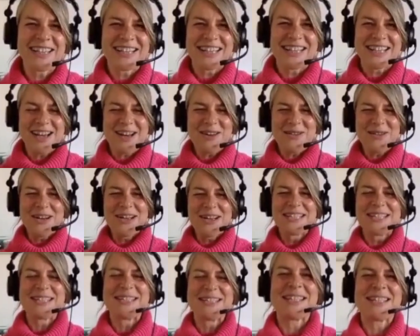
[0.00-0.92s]
us to
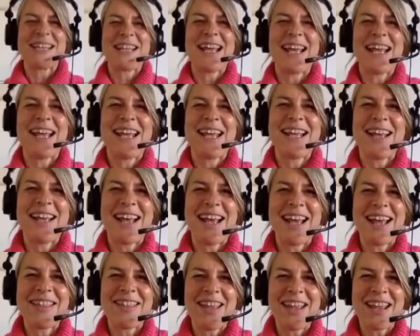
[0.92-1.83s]
them very briefly,
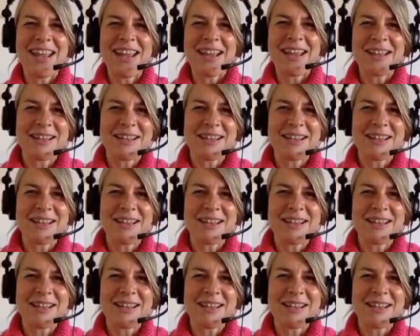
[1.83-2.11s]
that would be